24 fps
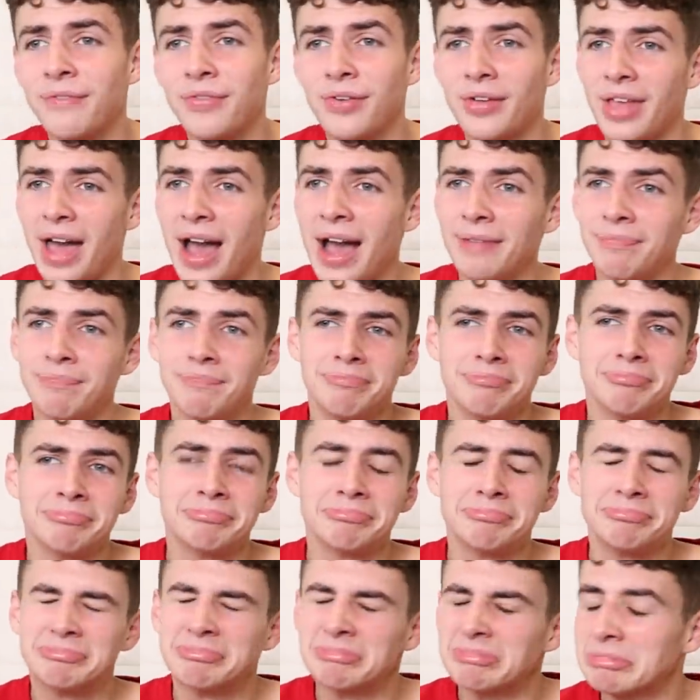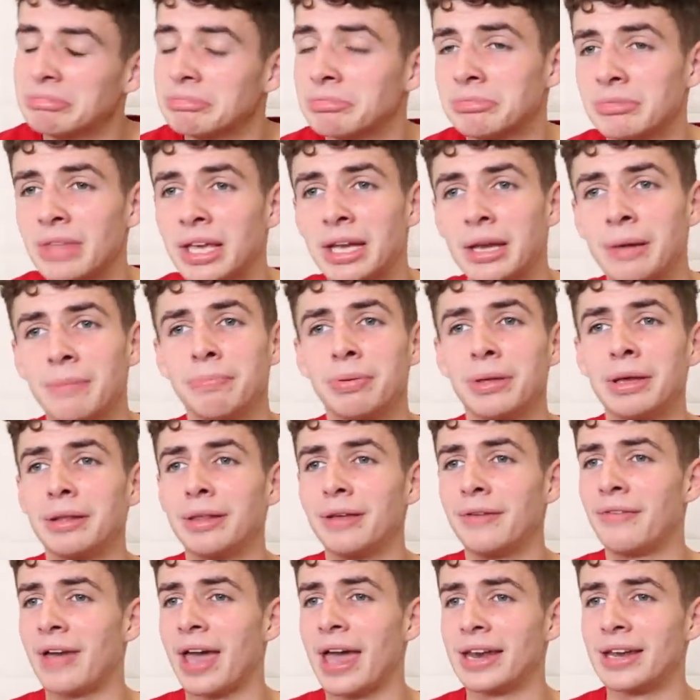After that, they
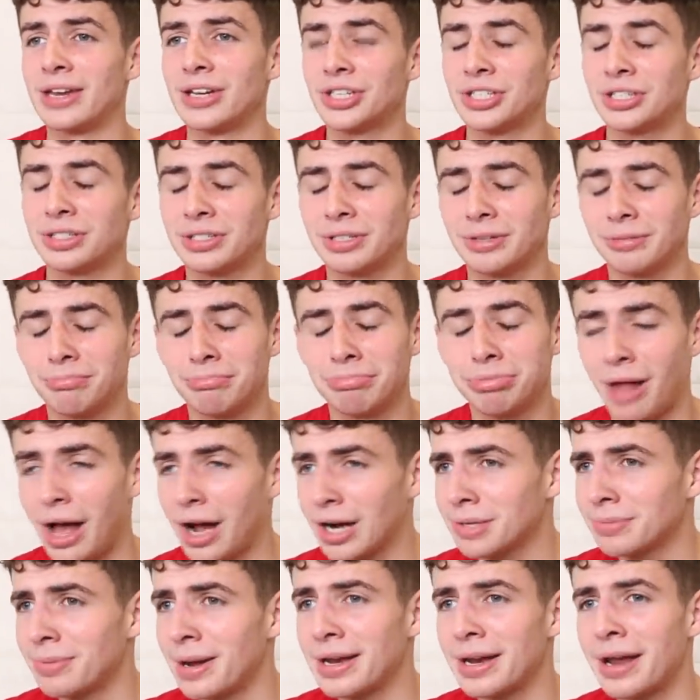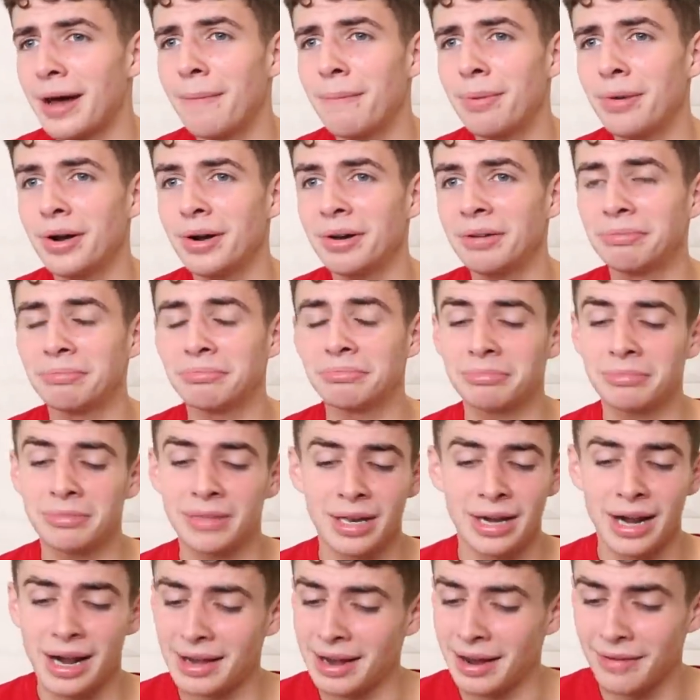completely vanished, blocked my number,
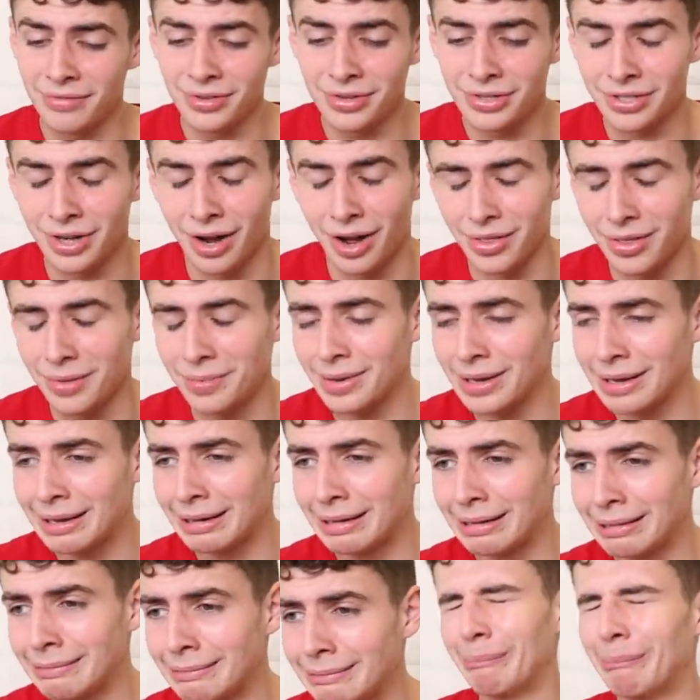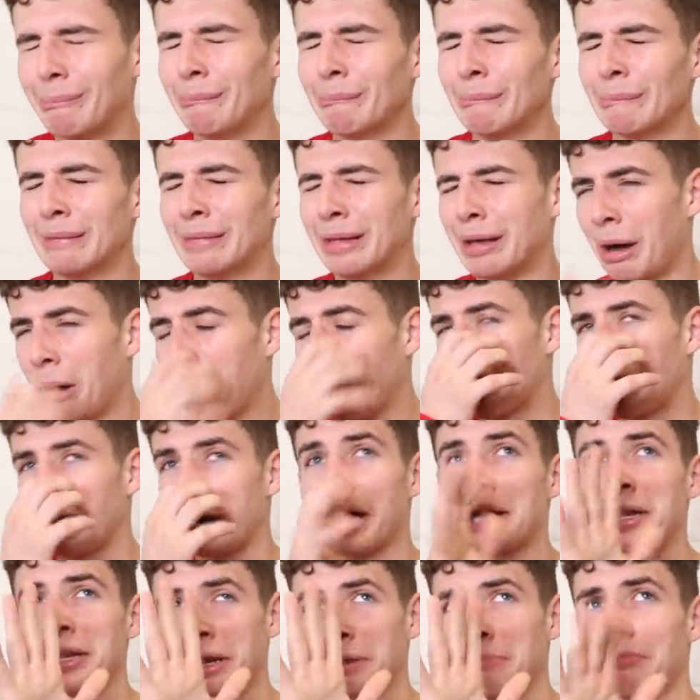and I never saw them again. Hold on,
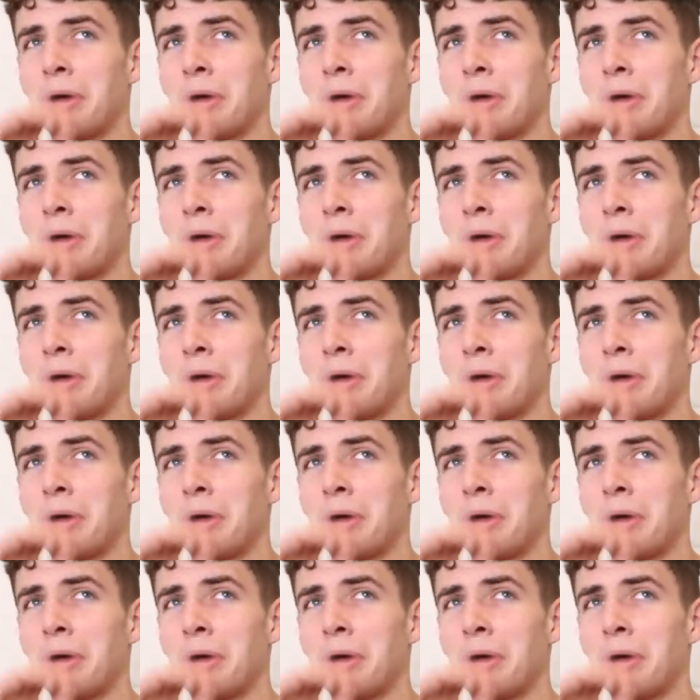I need a